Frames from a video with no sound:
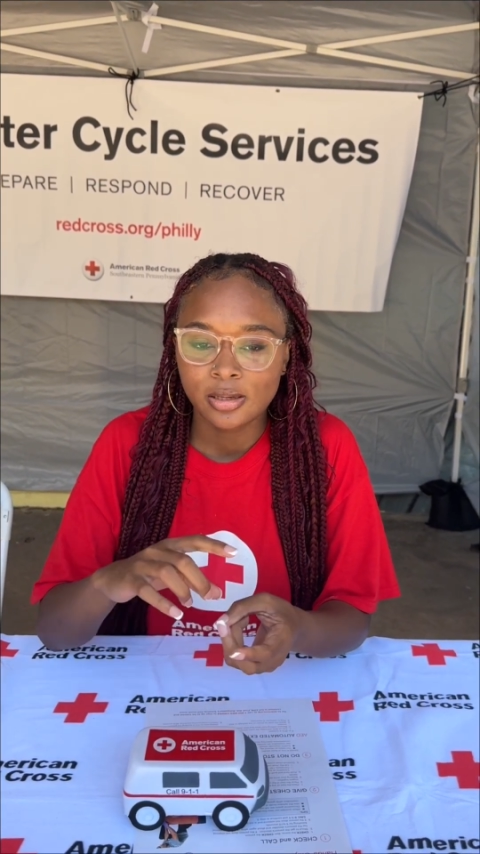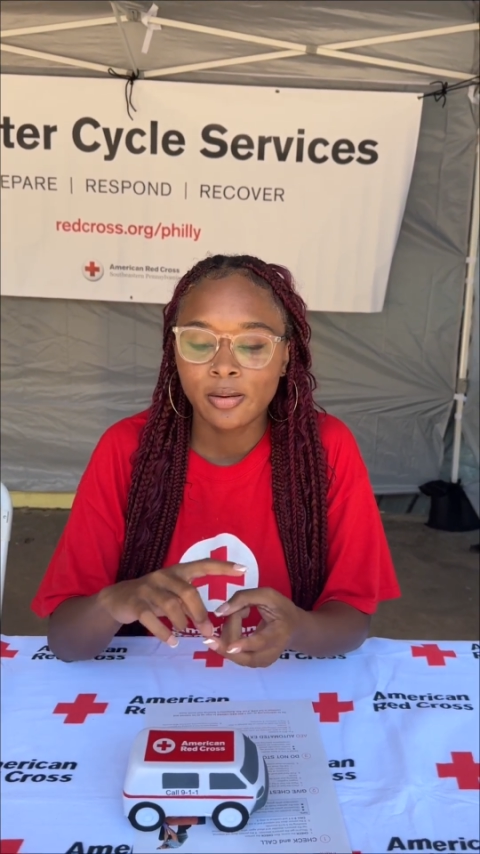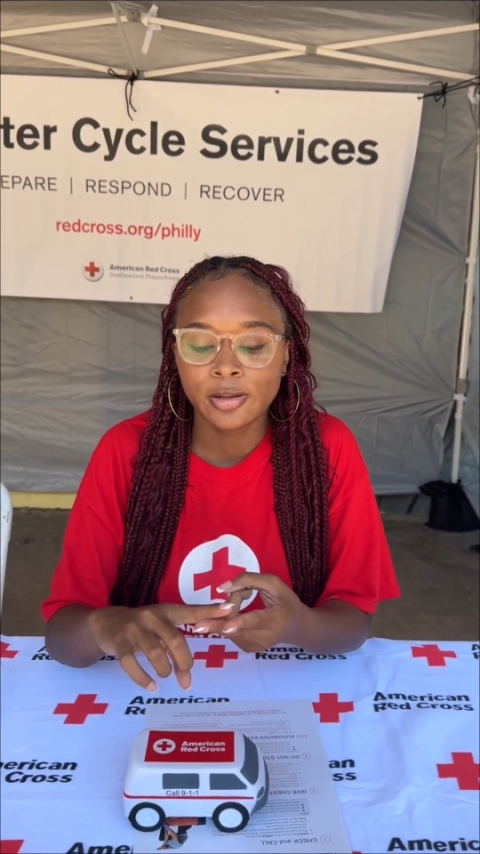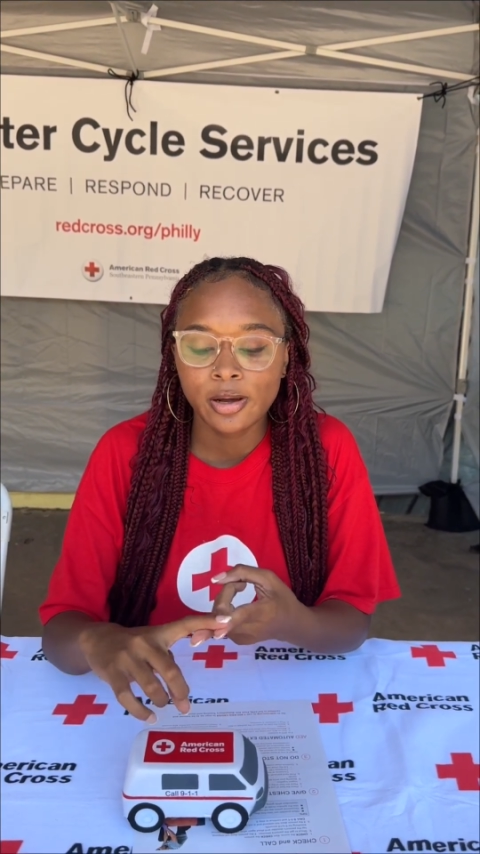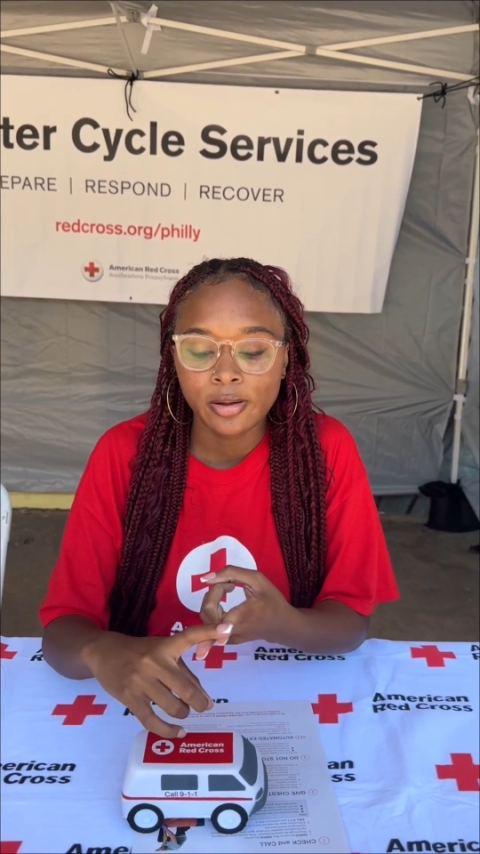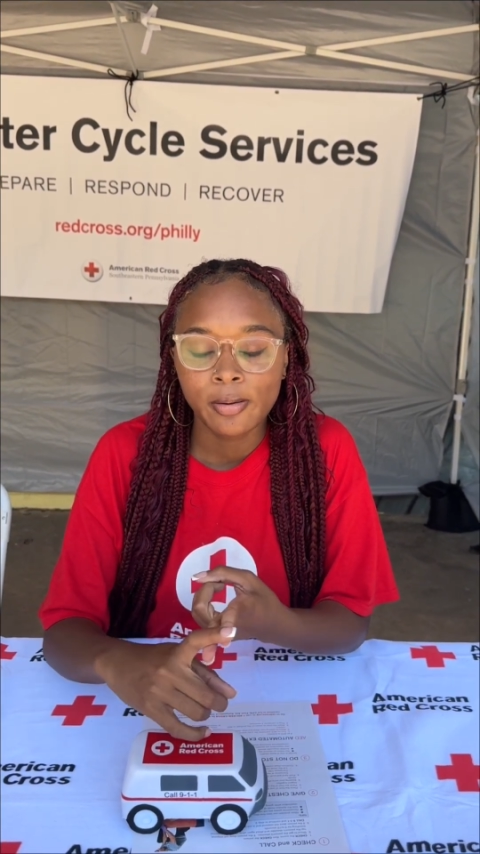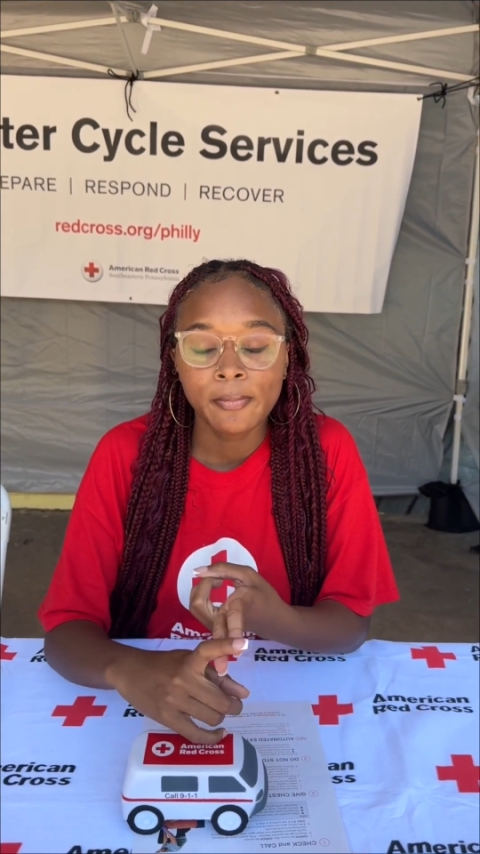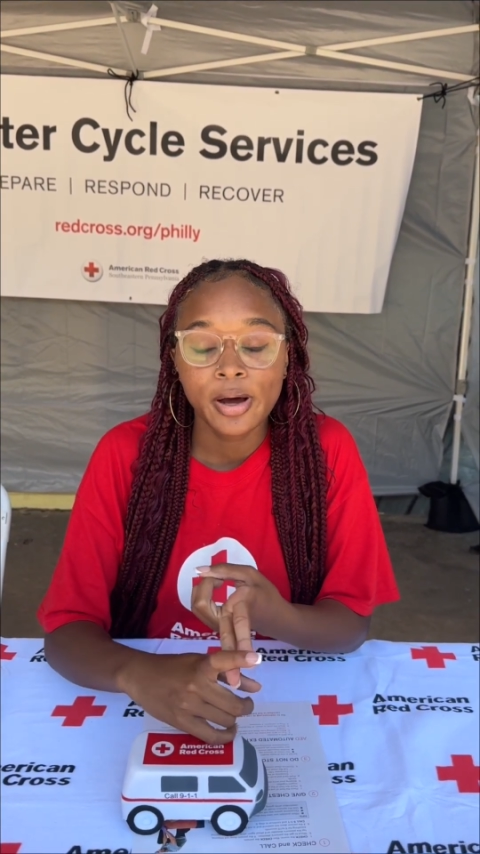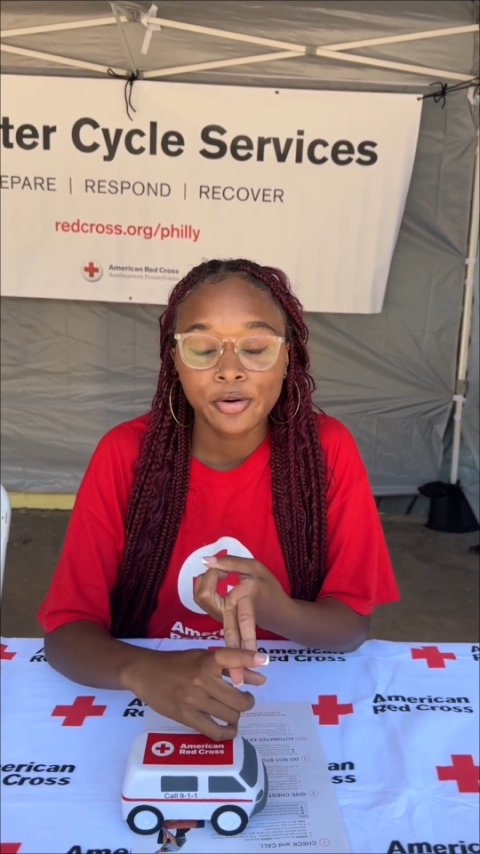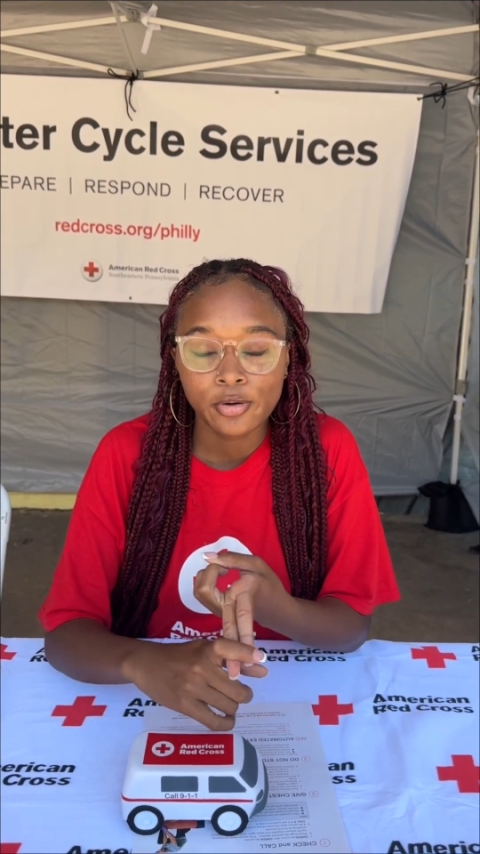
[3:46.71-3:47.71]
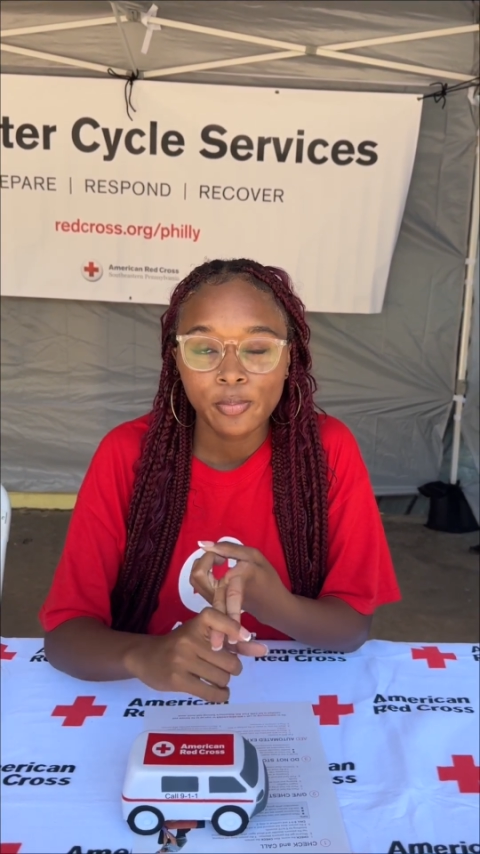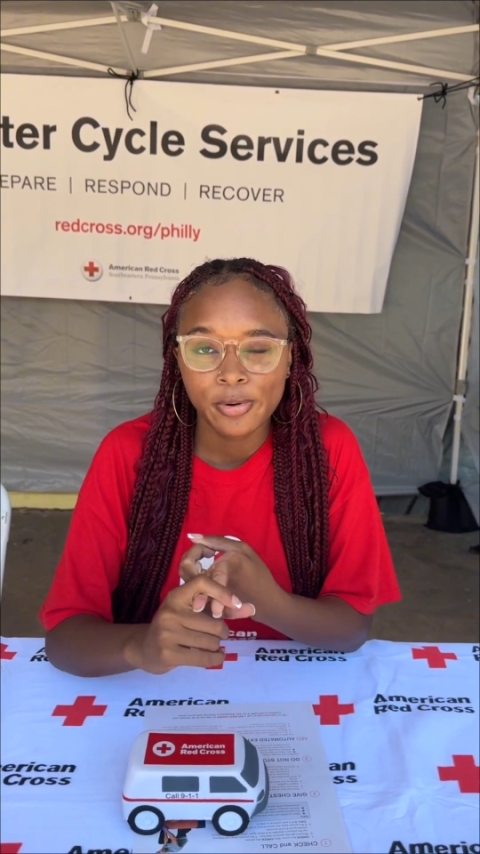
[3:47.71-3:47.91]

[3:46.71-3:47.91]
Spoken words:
A medical